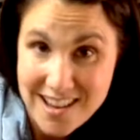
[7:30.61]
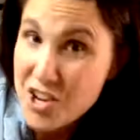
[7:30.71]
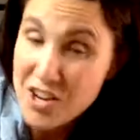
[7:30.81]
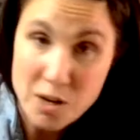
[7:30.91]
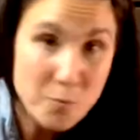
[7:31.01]

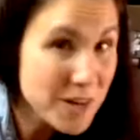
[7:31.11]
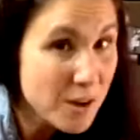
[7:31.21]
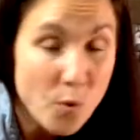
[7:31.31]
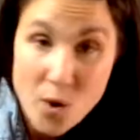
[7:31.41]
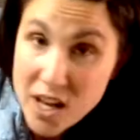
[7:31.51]
You're not going to put
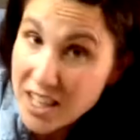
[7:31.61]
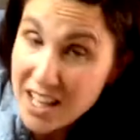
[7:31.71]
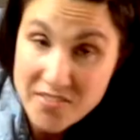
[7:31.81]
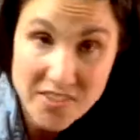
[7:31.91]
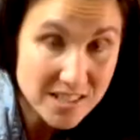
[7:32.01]
any oil
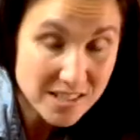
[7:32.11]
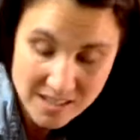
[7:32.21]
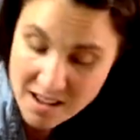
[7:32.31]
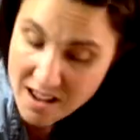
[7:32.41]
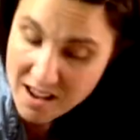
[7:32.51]
on this.